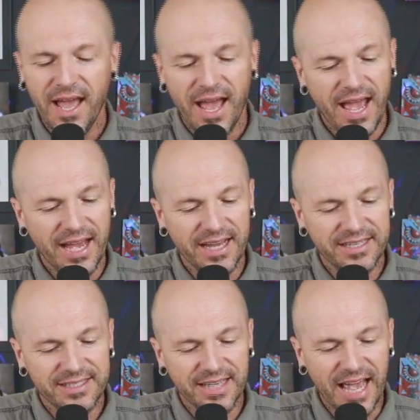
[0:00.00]

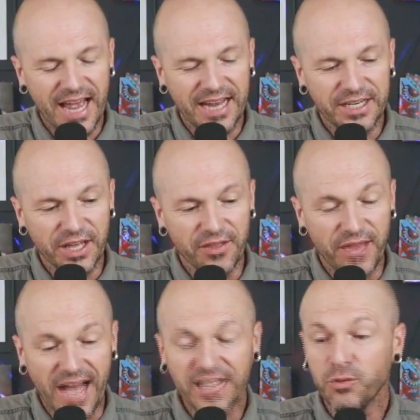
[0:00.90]
And
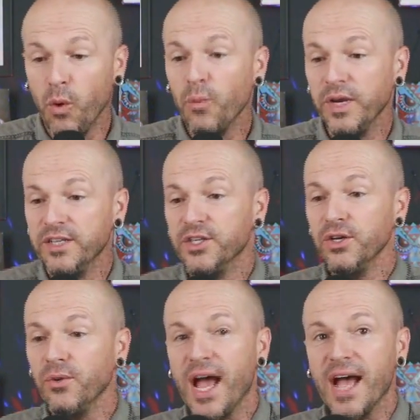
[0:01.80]
that's what we
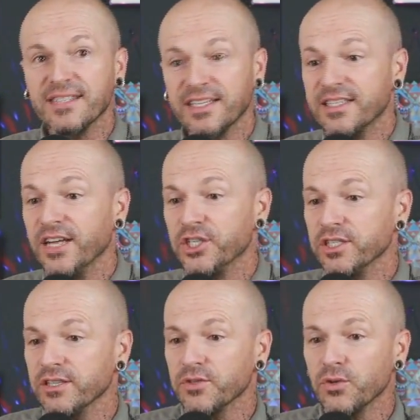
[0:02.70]
do as
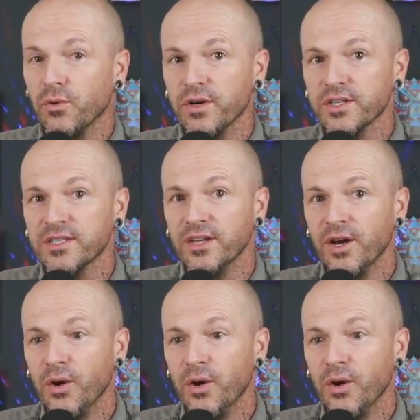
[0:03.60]
extensions of Source.